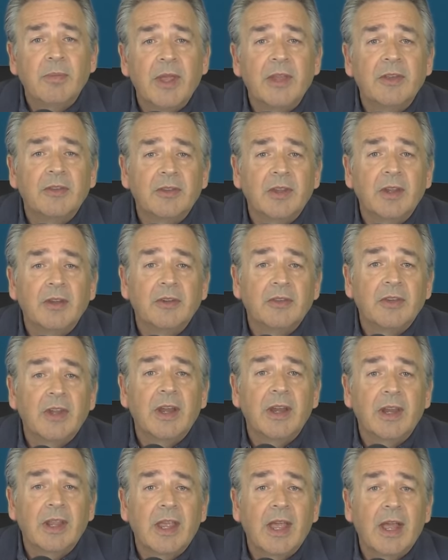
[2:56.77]
based in
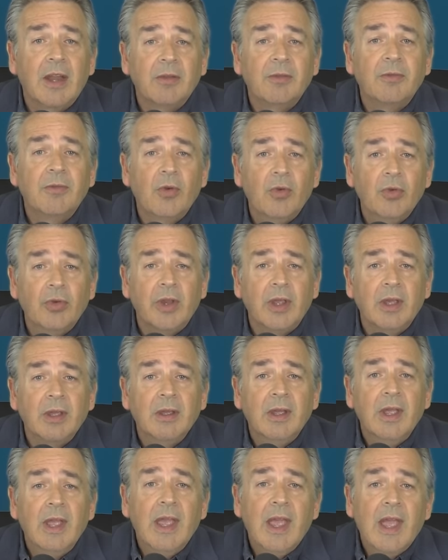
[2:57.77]
sunny
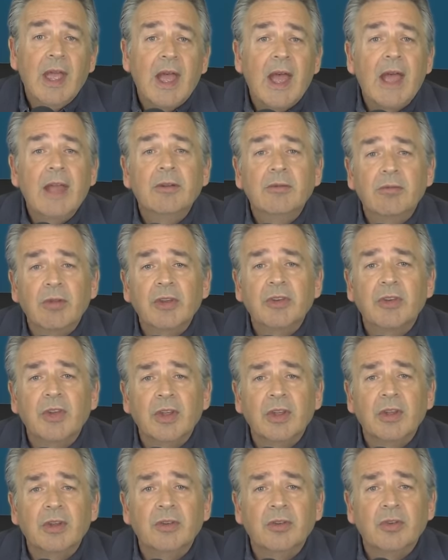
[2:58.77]
California and
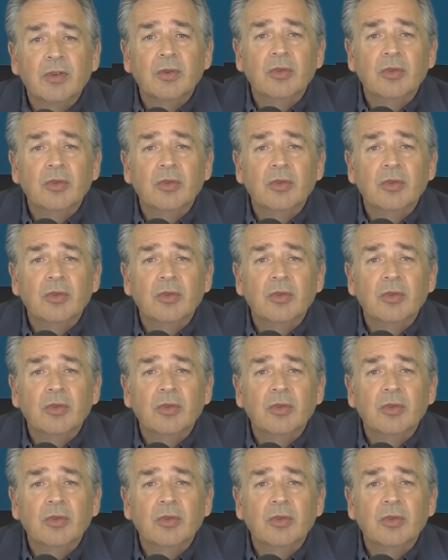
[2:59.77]
return